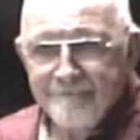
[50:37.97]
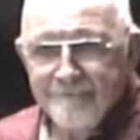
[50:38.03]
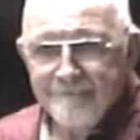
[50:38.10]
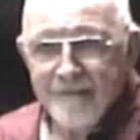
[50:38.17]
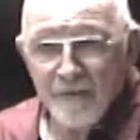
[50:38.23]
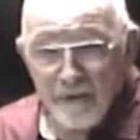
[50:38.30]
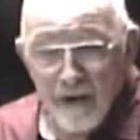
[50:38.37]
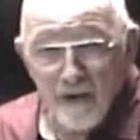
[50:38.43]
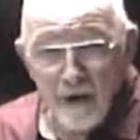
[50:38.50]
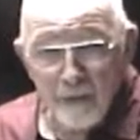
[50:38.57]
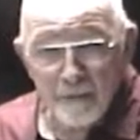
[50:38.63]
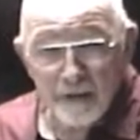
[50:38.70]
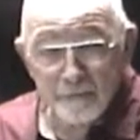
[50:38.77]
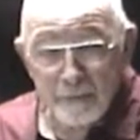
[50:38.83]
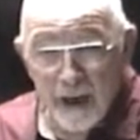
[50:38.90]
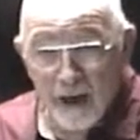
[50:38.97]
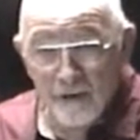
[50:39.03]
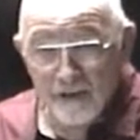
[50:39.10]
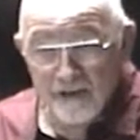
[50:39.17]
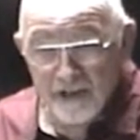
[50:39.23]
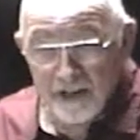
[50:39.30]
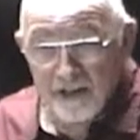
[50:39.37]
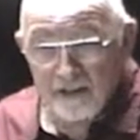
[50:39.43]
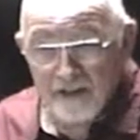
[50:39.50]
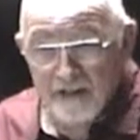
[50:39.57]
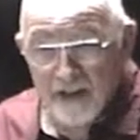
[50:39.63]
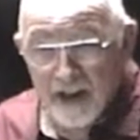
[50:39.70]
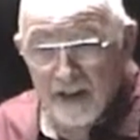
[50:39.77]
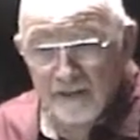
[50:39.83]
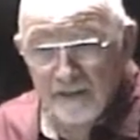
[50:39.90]
You want to know how much power Jesus
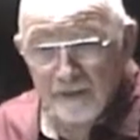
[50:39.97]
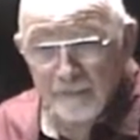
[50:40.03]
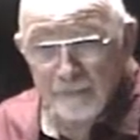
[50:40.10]
has?